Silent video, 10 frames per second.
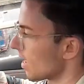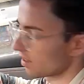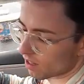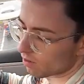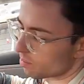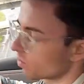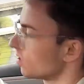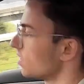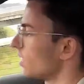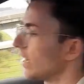the glove box is
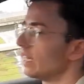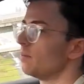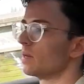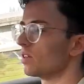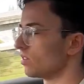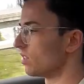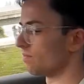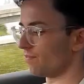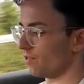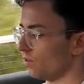tiny because the
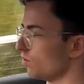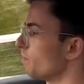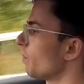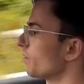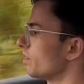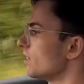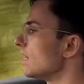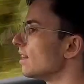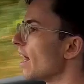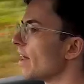fuse box is in
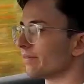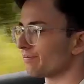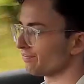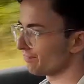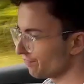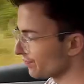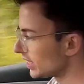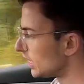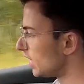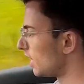there.
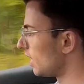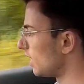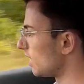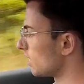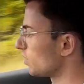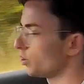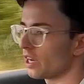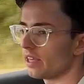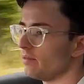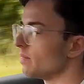That's a
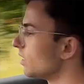shame.